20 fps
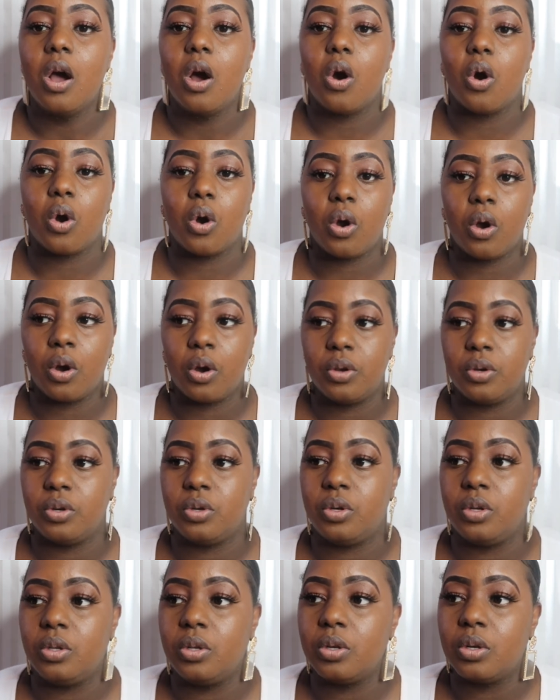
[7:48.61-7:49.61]
Or,
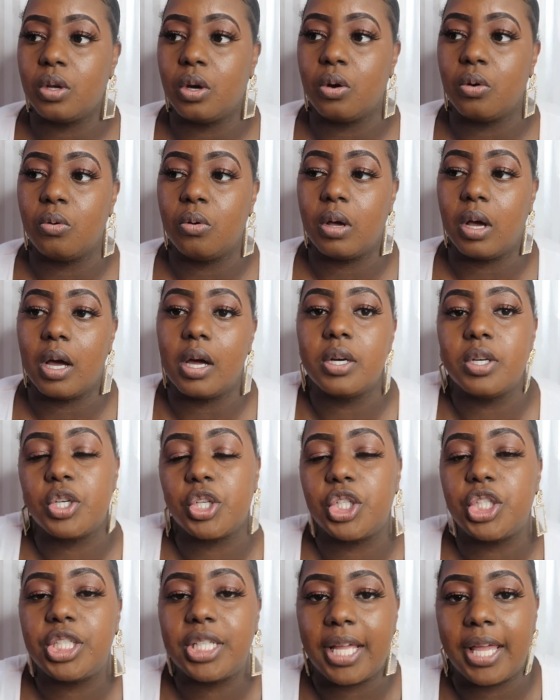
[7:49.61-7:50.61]
you know,
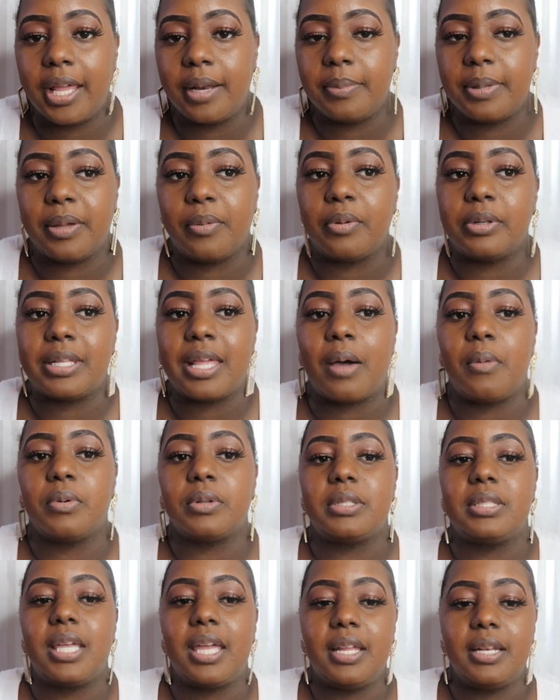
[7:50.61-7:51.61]
understand me. That
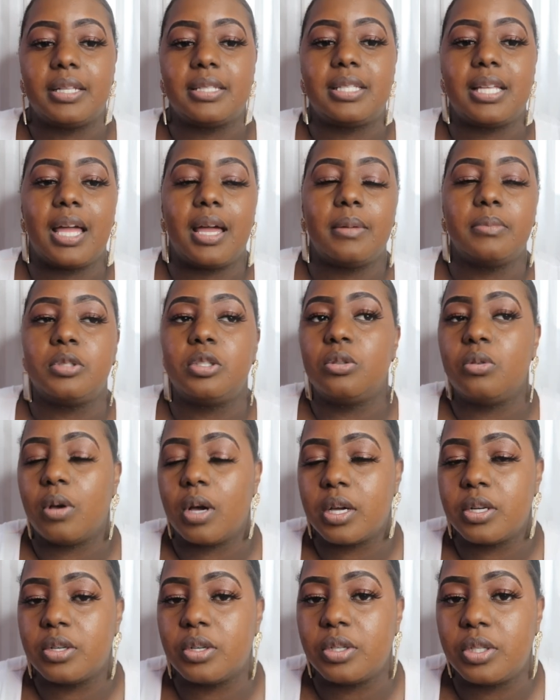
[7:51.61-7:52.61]
will take the time to
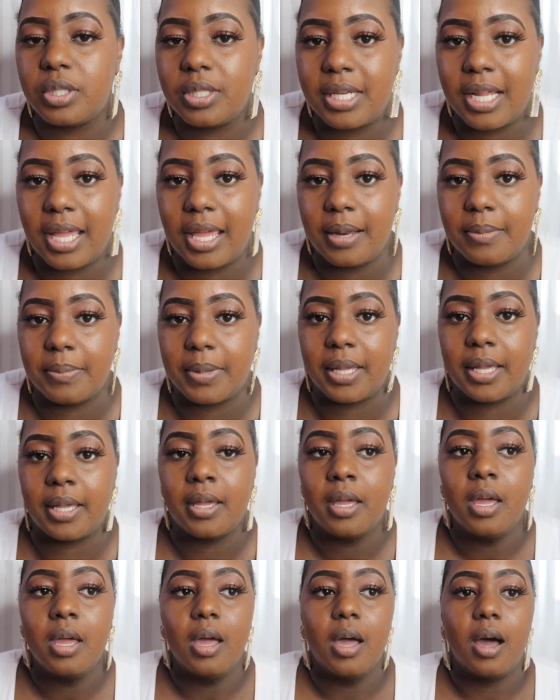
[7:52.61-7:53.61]
understand
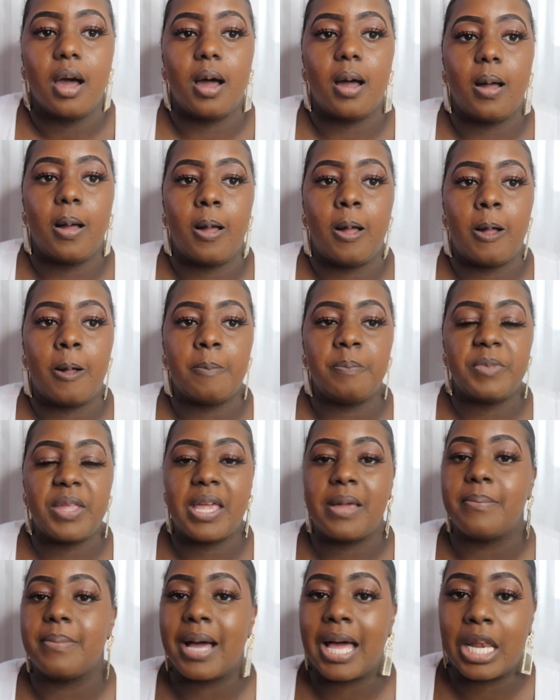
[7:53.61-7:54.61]
me
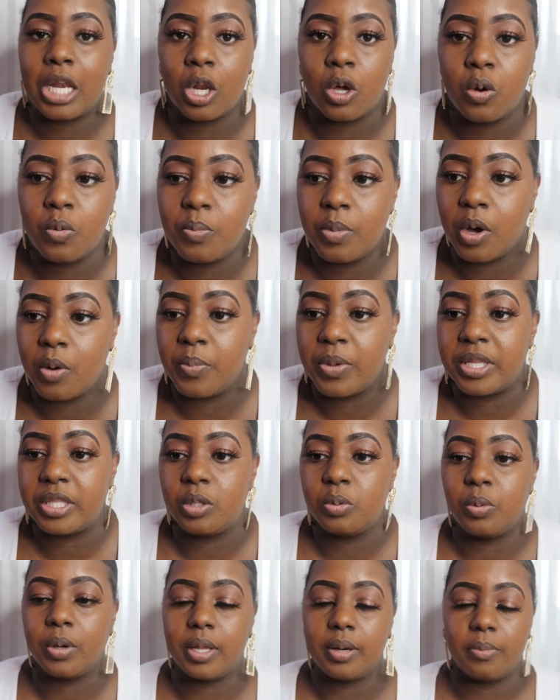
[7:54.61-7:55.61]
in my low
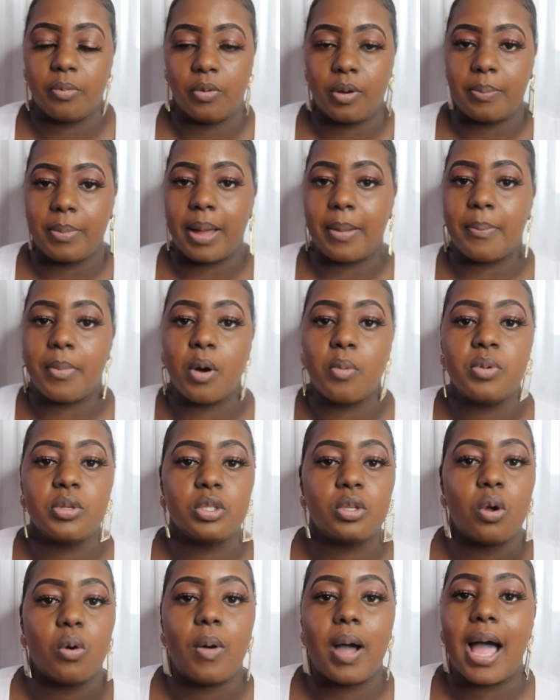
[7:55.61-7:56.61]
moments, when my moments
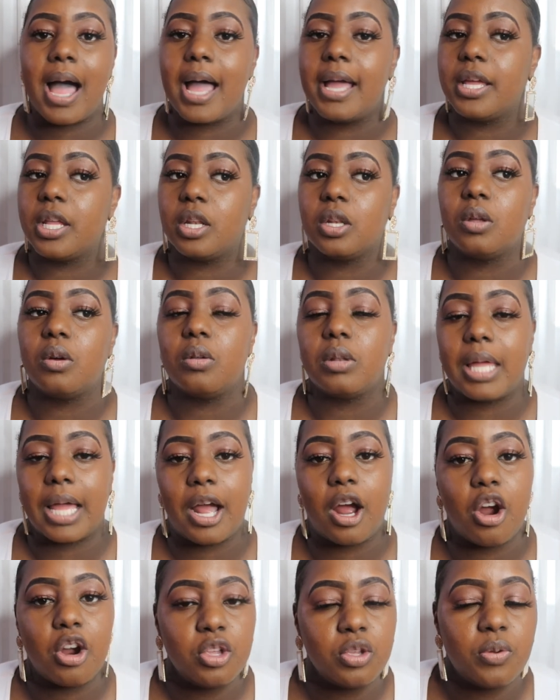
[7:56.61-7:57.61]
go high and low.
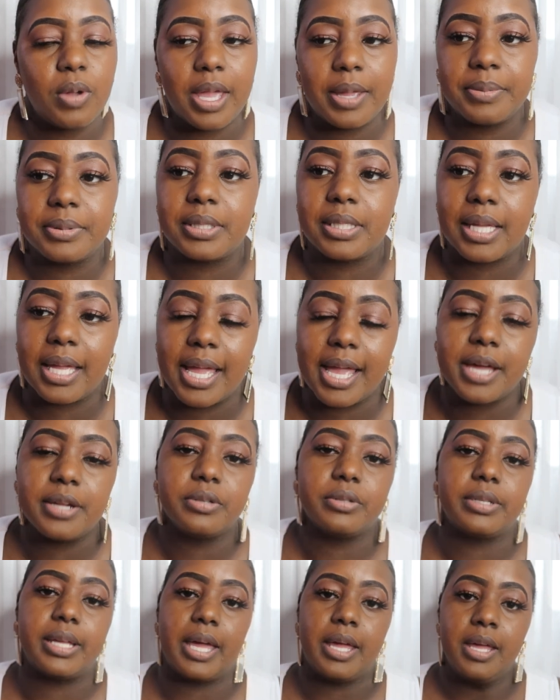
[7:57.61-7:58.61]
Like, are you able to
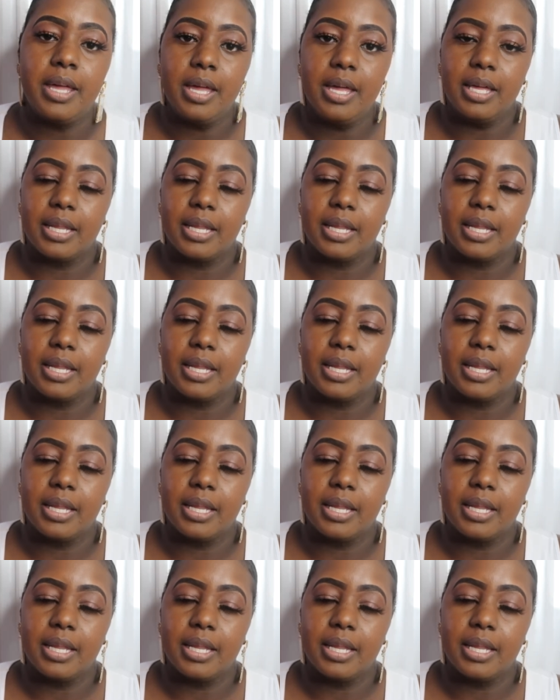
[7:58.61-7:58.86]
handle that?